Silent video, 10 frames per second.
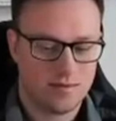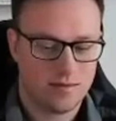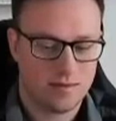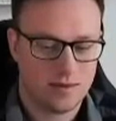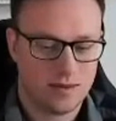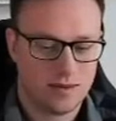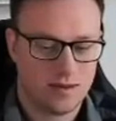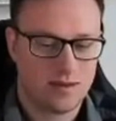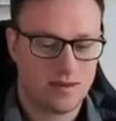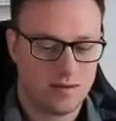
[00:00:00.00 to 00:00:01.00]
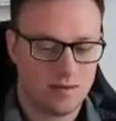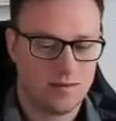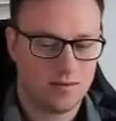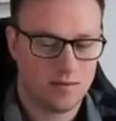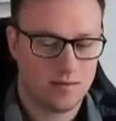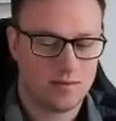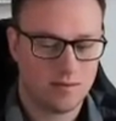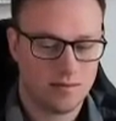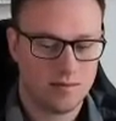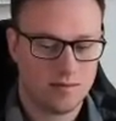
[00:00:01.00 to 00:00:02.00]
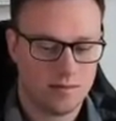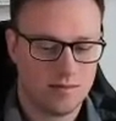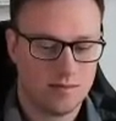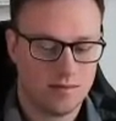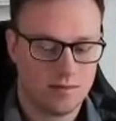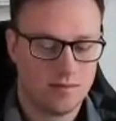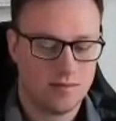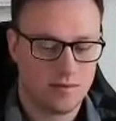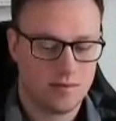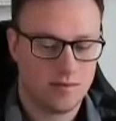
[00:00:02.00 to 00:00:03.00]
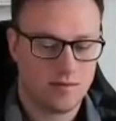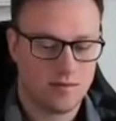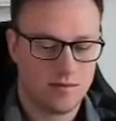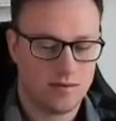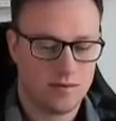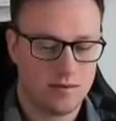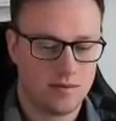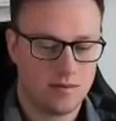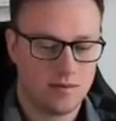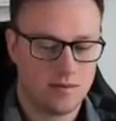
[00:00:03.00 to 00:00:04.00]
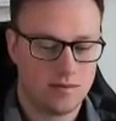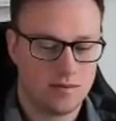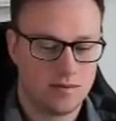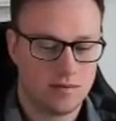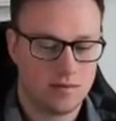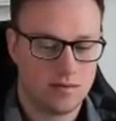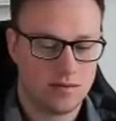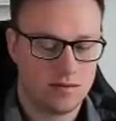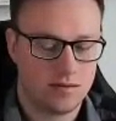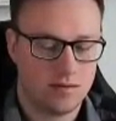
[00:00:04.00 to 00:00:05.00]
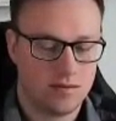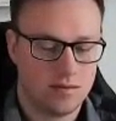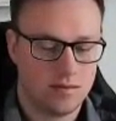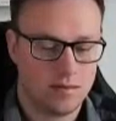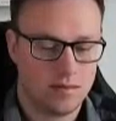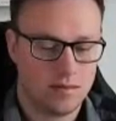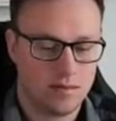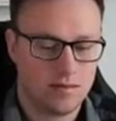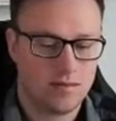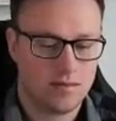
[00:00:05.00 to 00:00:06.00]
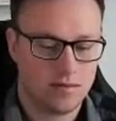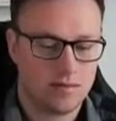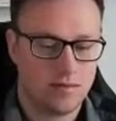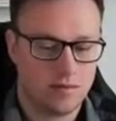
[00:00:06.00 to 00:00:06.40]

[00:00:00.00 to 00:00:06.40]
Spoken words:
This person isn't speaking.